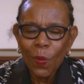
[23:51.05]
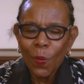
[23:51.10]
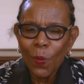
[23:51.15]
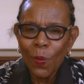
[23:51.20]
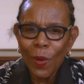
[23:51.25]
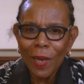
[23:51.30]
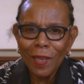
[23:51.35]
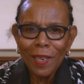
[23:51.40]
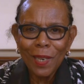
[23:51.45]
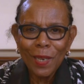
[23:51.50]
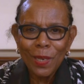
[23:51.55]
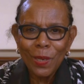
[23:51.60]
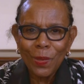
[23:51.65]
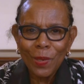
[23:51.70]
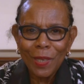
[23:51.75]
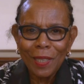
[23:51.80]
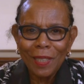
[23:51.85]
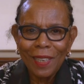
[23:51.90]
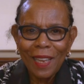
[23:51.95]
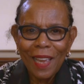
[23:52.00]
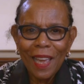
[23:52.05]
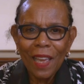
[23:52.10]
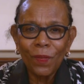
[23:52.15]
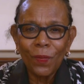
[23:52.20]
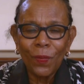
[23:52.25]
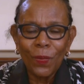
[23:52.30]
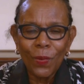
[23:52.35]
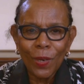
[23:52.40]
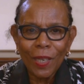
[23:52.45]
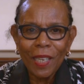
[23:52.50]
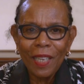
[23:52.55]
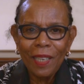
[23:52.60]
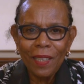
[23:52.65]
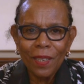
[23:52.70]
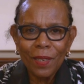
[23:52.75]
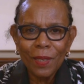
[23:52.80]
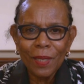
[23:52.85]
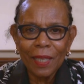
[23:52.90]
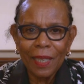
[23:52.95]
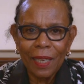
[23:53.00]
140
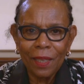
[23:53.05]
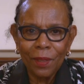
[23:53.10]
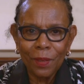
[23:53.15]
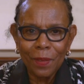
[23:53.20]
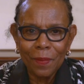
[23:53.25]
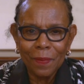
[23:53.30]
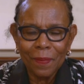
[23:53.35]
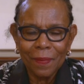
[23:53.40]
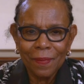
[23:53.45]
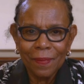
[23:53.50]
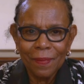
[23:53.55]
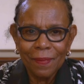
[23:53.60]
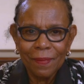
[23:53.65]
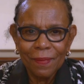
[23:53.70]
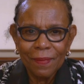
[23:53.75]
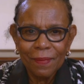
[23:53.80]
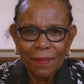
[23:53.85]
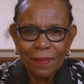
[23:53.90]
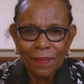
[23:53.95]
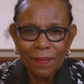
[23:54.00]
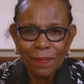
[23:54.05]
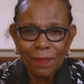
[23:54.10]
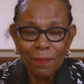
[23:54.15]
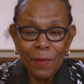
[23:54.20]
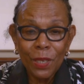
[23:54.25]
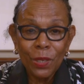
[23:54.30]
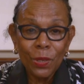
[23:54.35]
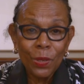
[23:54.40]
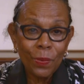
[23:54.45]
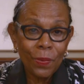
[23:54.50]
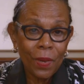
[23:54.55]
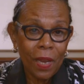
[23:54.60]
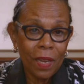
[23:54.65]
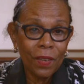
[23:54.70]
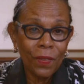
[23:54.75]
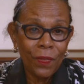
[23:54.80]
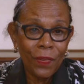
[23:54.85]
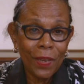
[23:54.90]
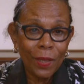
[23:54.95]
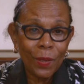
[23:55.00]
years later, Mr.
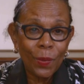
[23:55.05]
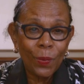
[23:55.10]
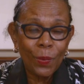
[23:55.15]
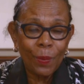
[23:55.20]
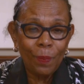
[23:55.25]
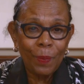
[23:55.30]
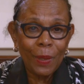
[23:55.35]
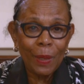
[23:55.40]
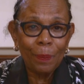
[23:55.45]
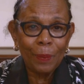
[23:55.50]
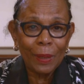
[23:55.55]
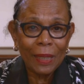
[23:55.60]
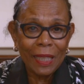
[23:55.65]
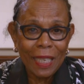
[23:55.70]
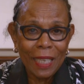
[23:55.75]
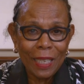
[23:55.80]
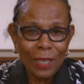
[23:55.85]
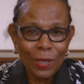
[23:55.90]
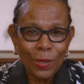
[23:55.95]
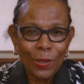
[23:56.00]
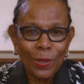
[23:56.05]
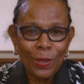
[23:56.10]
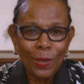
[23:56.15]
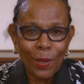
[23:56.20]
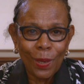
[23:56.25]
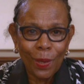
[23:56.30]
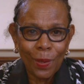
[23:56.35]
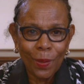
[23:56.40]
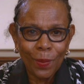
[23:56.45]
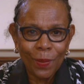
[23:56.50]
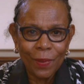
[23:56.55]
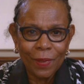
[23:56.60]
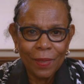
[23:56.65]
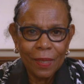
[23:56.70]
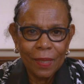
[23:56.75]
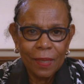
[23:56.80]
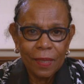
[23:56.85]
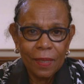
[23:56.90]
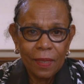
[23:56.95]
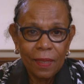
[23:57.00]
Rockefeller would be pleased to know
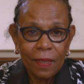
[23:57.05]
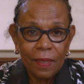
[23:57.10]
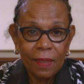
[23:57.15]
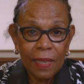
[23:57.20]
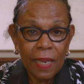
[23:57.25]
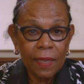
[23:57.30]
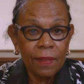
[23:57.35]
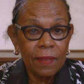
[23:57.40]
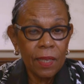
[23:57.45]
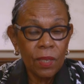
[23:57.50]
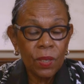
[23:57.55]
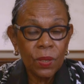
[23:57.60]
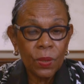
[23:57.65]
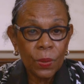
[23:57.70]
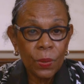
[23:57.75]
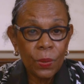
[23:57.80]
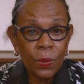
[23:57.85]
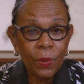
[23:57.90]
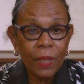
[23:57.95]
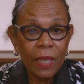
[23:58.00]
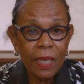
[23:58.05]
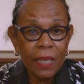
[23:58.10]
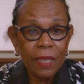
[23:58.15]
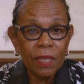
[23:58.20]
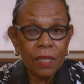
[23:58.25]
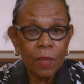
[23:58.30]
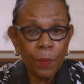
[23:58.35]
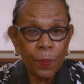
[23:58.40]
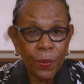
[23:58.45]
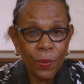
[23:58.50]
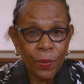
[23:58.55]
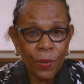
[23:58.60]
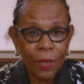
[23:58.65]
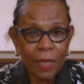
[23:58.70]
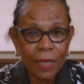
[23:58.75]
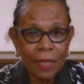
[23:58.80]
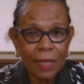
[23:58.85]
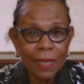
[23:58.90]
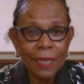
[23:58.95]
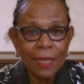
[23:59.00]
that this school he
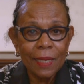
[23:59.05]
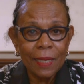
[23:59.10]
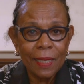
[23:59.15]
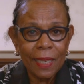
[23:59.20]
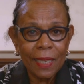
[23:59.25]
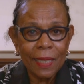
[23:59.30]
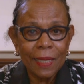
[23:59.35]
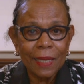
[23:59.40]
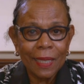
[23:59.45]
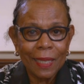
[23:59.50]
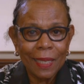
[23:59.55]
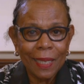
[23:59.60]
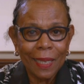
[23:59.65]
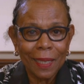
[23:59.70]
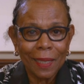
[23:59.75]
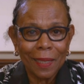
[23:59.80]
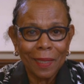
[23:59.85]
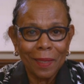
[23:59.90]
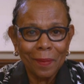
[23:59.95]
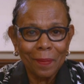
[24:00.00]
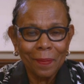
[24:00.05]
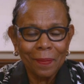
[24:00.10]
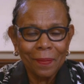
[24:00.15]
supported did stick.